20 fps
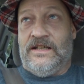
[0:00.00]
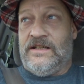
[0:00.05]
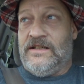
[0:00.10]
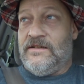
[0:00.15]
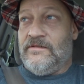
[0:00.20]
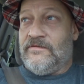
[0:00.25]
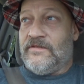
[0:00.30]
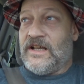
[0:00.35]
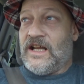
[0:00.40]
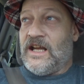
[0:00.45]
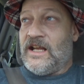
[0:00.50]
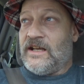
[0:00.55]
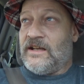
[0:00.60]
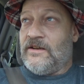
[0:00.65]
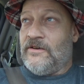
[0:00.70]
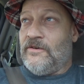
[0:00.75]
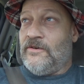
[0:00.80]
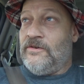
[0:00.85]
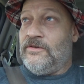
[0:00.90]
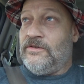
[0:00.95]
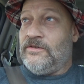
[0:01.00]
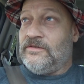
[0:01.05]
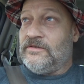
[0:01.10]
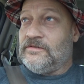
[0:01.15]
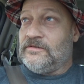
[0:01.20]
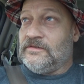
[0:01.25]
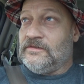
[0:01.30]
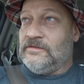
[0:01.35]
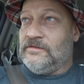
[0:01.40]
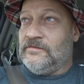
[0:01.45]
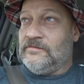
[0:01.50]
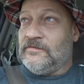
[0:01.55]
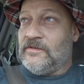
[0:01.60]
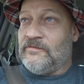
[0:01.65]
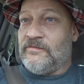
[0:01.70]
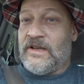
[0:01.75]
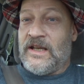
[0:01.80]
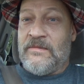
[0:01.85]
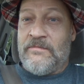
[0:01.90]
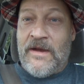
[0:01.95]
And we got to go,
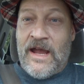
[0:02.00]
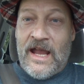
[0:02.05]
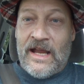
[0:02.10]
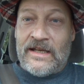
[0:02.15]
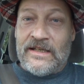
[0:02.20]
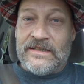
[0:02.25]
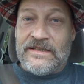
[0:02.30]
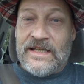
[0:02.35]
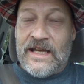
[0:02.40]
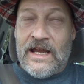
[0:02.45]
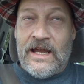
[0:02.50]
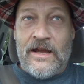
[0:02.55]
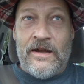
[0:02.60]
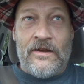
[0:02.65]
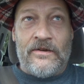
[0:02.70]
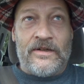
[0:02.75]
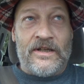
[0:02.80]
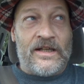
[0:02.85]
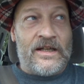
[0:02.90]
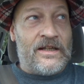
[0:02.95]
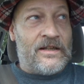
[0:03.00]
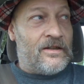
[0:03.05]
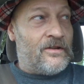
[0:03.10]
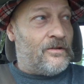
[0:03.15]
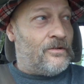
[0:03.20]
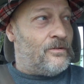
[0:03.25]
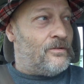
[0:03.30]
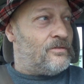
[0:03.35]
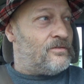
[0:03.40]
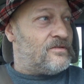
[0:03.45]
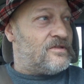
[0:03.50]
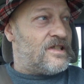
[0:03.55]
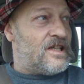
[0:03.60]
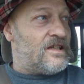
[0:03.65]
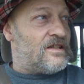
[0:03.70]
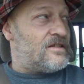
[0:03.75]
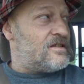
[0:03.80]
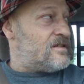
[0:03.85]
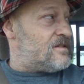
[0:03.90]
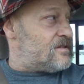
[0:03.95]
when we get back in town, I got to go
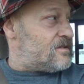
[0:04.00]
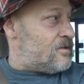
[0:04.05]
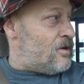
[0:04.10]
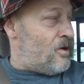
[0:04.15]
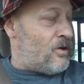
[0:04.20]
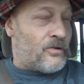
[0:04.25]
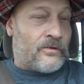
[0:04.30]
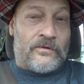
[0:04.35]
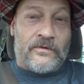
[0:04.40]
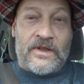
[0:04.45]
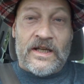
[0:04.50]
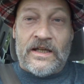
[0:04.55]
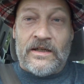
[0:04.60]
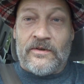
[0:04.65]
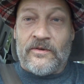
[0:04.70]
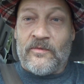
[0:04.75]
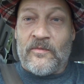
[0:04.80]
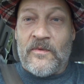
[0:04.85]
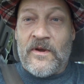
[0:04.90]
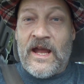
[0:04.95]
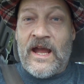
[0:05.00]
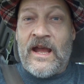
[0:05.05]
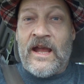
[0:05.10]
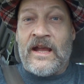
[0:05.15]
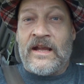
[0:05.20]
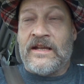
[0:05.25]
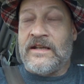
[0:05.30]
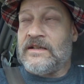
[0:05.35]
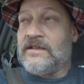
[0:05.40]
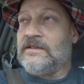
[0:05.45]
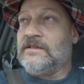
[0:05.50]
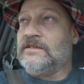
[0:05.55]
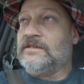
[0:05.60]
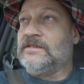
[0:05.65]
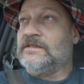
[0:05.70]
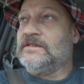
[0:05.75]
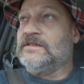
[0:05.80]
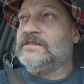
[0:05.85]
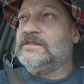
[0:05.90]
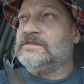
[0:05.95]
take this alternator back.
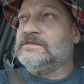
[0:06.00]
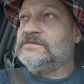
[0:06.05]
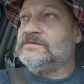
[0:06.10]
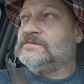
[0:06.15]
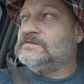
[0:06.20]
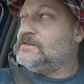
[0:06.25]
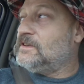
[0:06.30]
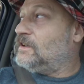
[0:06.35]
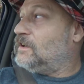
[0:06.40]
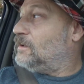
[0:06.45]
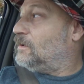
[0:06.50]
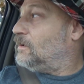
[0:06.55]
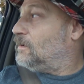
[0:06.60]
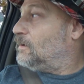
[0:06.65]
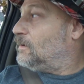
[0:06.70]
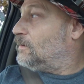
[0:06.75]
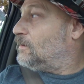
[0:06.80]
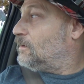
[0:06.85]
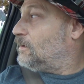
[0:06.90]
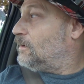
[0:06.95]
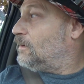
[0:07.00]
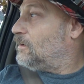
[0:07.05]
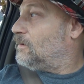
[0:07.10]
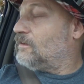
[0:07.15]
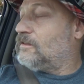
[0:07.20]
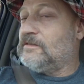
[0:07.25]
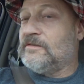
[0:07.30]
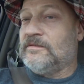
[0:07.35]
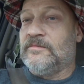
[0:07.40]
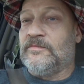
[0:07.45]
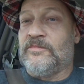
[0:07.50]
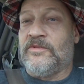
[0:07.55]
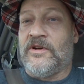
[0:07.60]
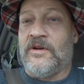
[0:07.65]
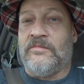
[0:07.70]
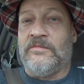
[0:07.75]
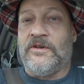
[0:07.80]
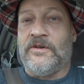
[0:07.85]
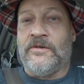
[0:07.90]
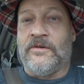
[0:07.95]
And, uh...
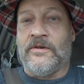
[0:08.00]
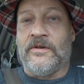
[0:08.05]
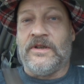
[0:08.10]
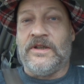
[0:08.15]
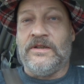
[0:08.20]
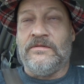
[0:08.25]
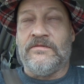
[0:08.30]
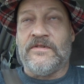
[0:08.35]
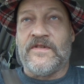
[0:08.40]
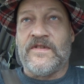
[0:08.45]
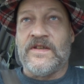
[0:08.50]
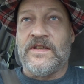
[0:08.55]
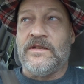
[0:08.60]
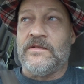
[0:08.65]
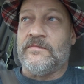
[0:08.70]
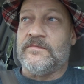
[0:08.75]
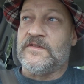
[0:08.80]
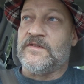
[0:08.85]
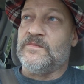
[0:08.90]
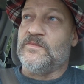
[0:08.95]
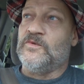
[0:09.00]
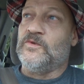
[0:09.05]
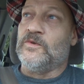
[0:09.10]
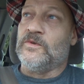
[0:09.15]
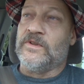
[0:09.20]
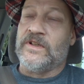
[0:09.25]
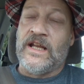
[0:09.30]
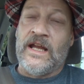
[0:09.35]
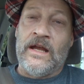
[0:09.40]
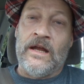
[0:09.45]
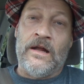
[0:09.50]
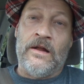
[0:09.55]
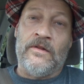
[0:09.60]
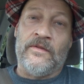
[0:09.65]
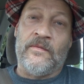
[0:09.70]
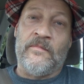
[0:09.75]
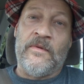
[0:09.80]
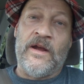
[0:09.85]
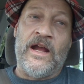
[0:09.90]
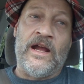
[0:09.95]
probably argue with them some more.
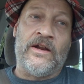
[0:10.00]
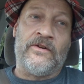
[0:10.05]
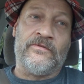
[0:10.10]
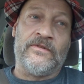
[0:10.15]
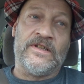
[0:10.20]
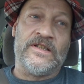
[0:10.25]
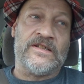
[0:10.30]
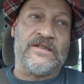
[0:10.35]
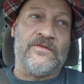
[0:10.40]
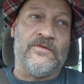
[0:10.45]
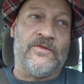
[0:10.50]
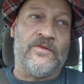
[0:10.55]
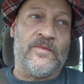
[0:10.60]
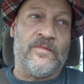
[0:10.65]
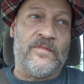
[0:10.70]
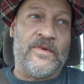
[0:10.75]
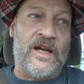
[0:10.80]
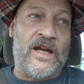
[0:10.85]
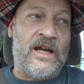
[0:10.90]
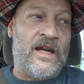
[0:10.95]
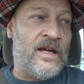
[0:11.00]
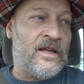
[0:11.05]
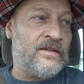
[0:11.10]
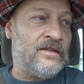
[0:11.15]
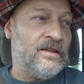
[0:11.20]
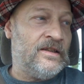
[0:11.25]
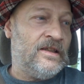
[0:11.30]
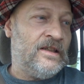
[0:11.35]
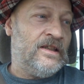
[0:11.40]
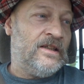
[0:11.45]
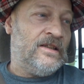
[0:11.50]
Now the battery's going bad.